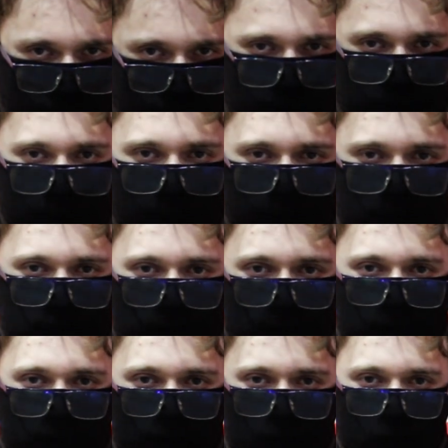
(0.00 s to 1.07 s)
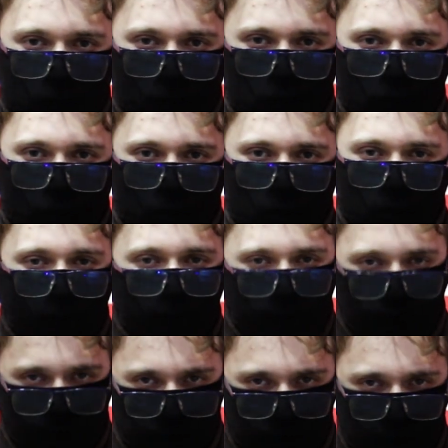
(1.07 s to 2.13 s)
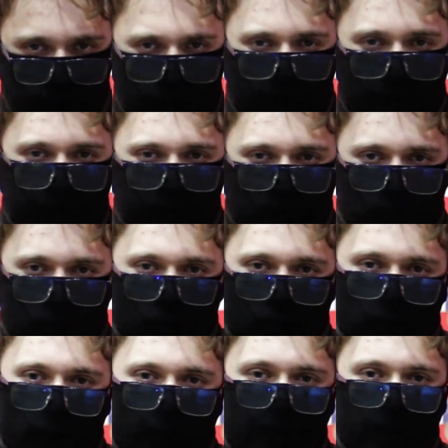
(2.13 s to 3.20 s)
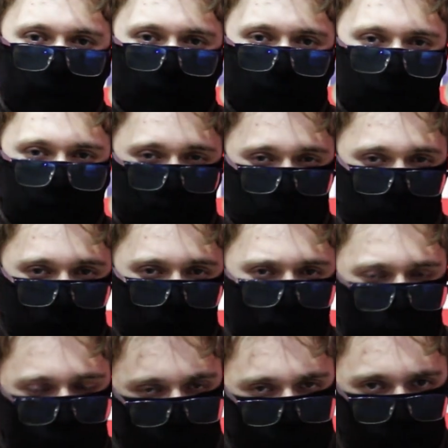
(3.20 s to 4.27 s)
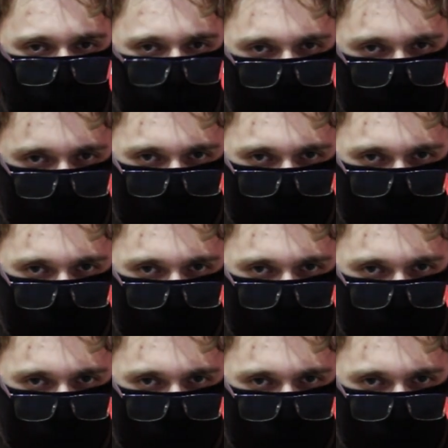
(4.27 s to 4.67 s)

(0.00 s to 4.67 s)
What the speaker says: starts a new program dedicated to finding a solution